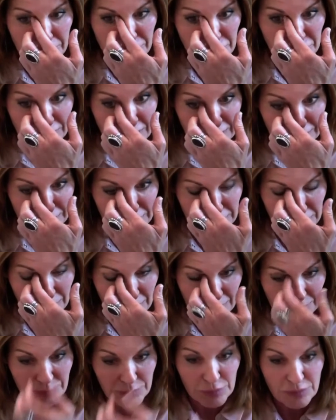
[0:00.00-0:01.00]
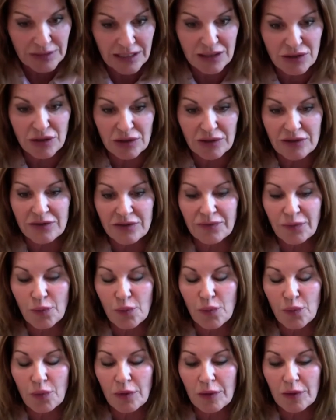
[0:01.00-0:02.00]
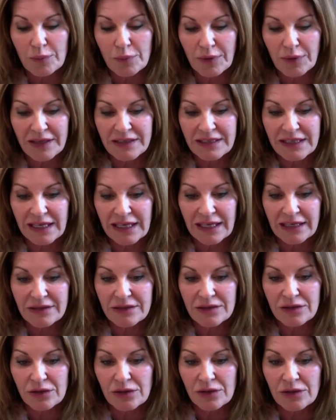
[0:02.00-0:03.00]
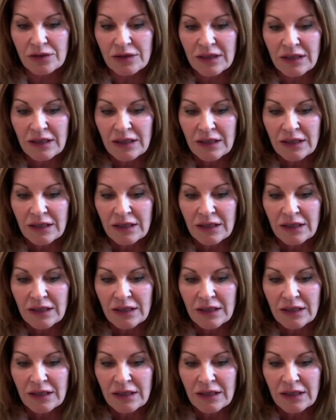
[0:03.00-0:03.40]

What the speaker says: genetic mutations for breast cancer.